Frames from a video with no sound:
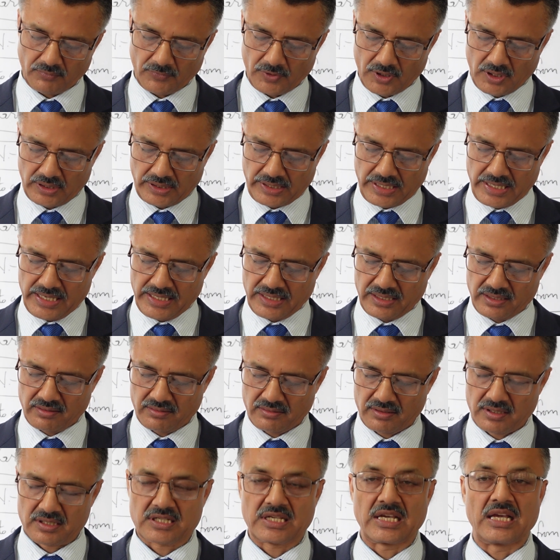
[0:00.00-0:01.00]

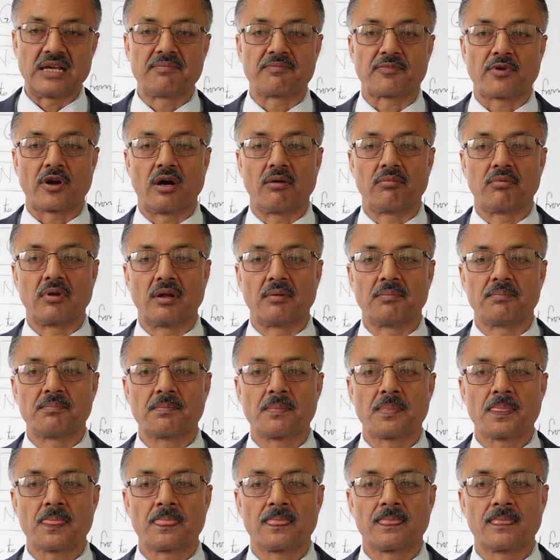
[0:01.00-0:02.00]
Again, the same problem,
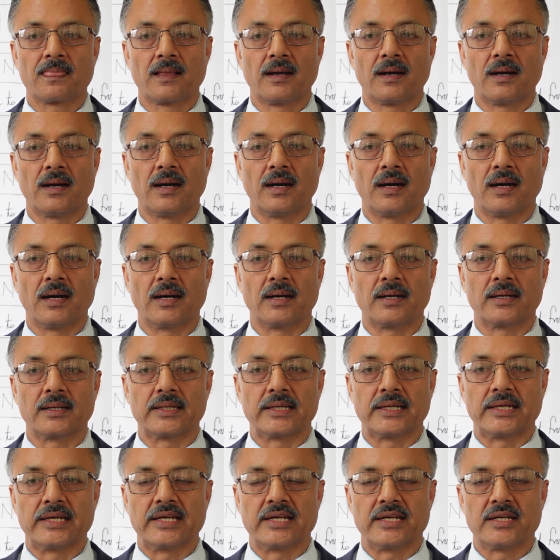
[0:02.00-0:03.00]

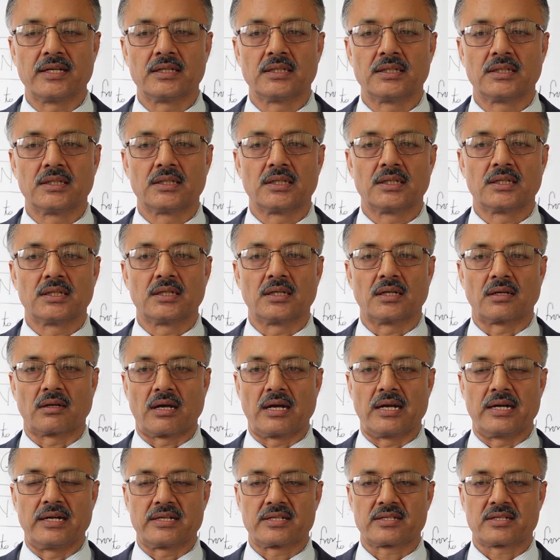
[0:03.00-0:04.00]
he
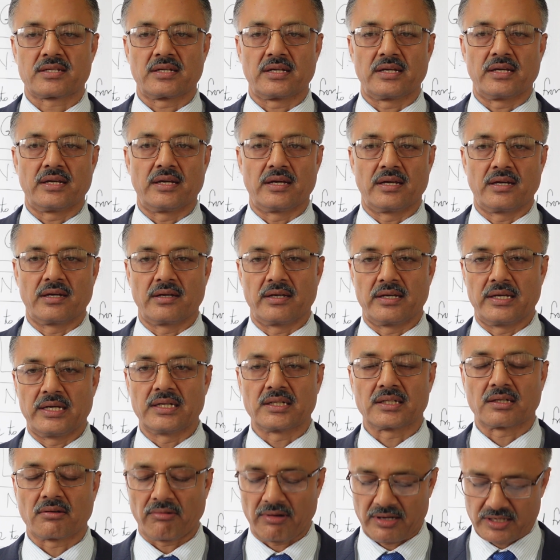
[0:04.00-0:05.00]
writes
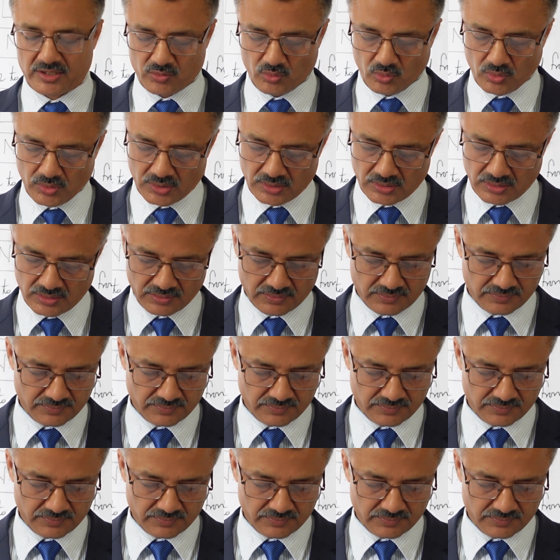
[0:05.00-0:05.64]
incorrect word.